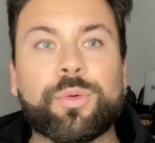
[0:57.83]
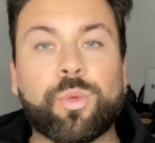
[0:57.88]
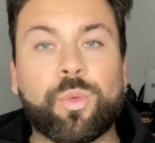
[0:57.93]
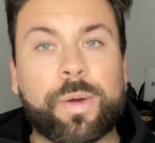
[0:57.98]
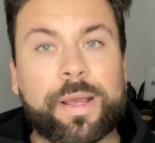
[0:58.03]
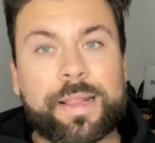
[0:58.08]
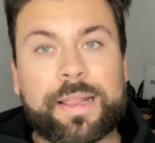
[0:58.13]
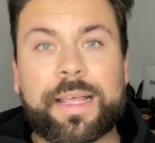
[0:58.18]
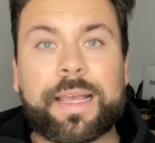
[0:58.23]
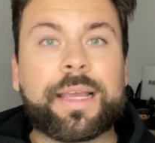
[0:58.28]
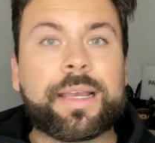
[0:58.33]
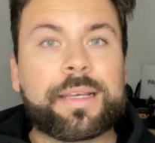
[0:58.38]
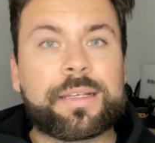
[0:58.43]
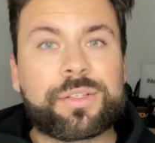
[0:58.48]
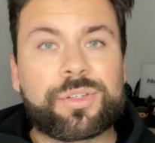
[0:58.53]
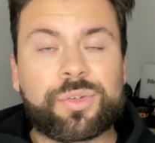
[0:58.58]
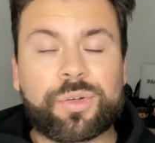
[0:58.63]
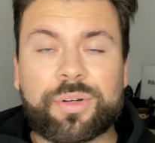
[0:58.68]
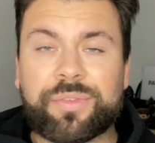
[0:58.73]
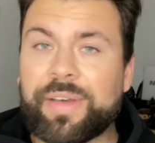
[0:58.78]
When
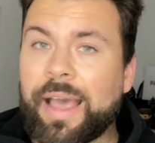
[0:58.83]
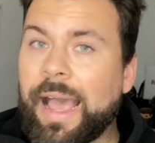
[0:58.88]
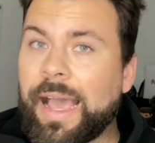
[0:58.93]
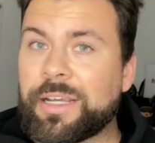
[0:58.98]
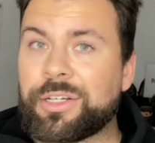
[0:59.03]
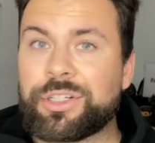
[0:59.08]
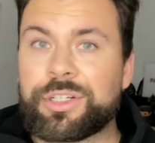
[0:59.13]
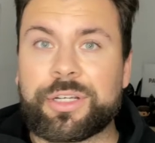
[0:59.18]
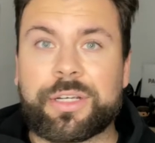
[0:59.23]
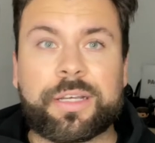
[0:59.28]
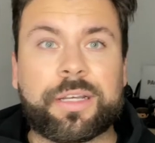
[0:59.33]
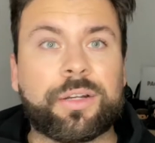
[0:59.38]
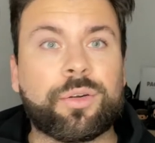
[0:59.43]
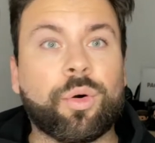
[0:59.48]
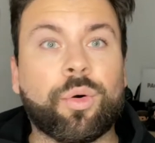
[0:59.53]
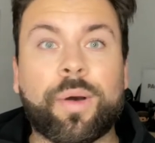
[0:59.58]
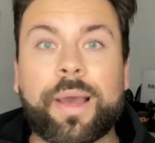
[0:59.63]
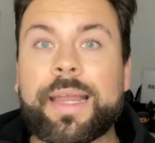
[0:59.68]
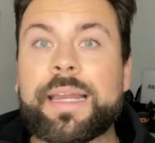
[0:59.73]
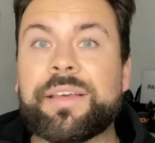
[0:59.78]
there's sort of action
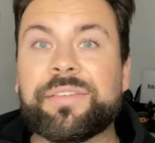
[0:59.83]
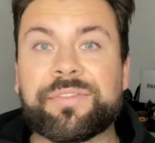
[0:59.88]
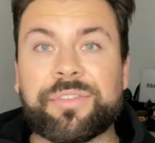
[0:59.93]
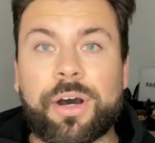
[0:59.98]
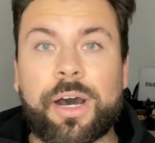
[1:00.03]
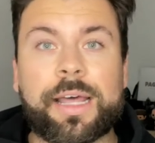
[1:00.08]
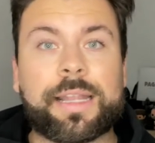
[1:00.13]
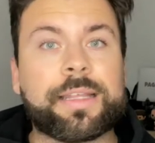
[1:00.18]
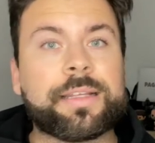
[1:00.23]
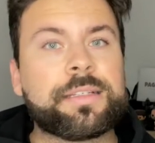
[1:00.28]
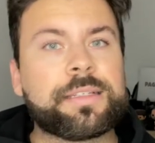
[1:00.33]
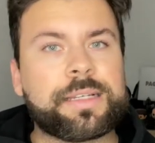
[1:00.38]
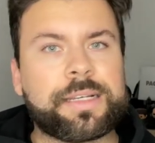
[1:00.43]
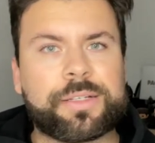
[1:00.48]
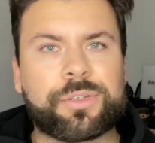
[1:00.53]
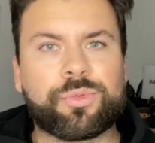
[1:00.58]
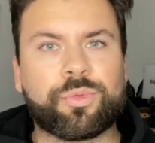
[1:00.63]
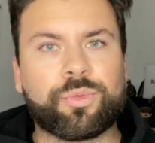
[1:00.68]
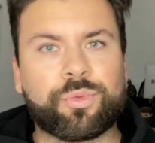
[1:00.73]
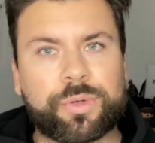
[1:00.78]
or any violence,
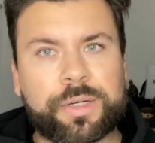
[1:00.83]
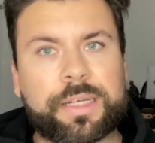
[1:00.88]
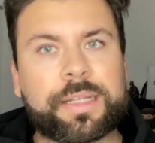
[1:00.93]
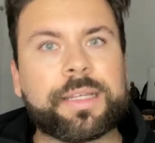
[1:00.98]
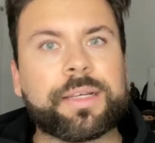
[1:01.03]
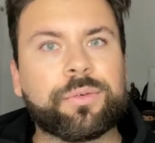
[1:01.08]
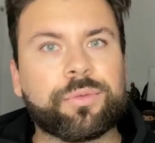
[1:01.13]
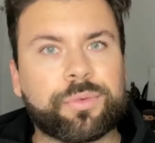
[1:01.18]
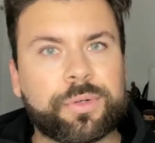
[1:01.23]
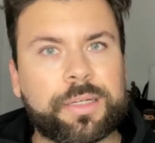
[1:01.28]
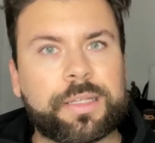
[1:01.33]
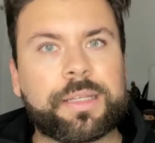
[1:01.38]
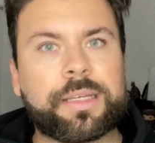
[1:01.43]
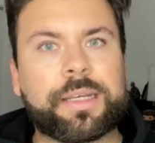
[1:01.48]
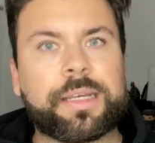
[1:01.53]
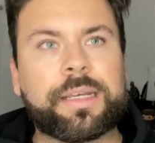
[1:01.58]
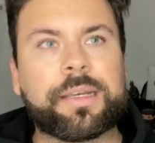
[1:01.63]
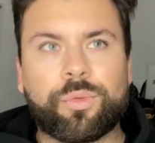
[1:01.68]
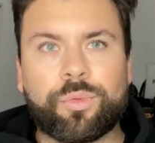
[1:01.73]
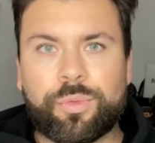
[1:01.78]
it's really,
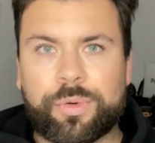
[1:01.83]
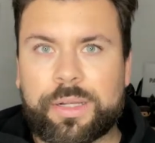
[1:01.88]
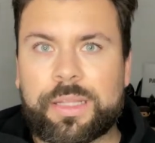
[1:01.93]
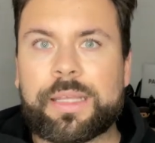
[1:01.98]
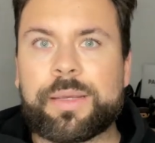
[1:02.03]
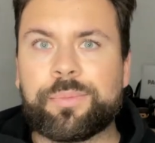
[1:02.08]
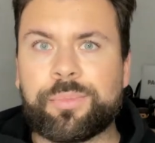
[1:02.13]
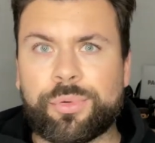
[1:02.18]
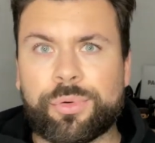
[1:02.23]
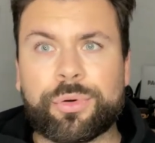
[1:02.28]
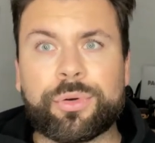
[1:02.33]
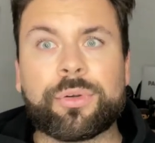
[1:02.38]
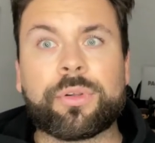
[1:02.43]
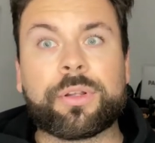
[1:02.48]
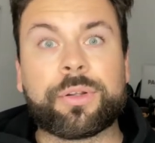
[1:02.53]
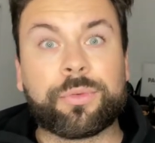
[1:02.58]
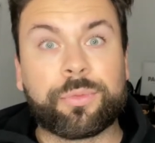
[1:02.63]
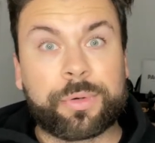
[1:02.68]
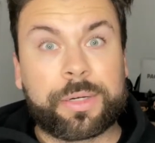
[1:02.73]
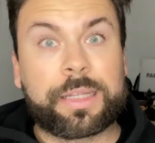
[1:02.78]
really, really
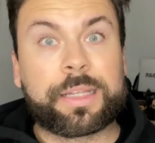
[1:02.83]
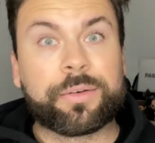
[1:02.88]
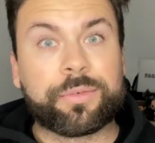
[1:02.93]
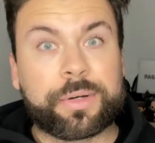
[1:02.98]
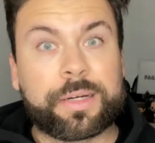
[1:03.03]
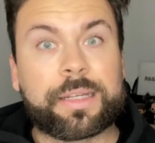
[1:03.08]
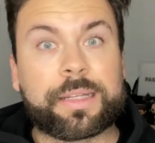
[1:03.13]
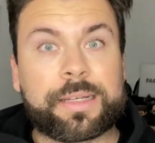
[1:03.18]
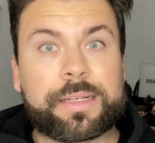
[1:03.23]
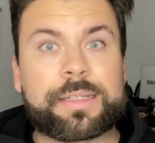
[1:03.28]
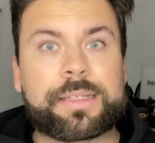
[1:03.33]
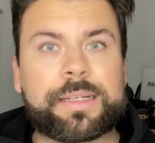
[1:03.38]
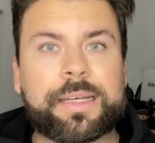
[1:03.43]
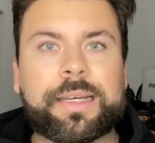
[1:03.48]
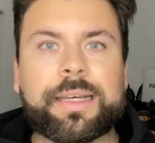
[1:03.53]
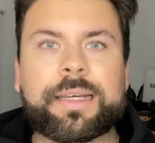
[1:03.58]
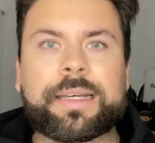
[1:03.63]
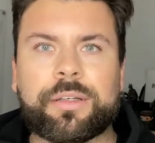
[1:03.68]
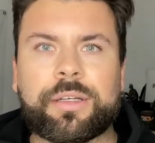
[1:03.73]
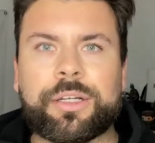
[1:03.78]
brutal and really
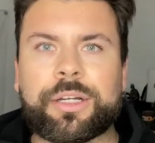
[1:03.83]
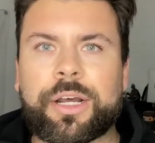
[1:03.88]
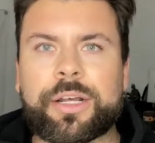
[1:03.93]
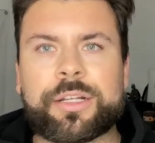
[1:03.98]
realistic. You know,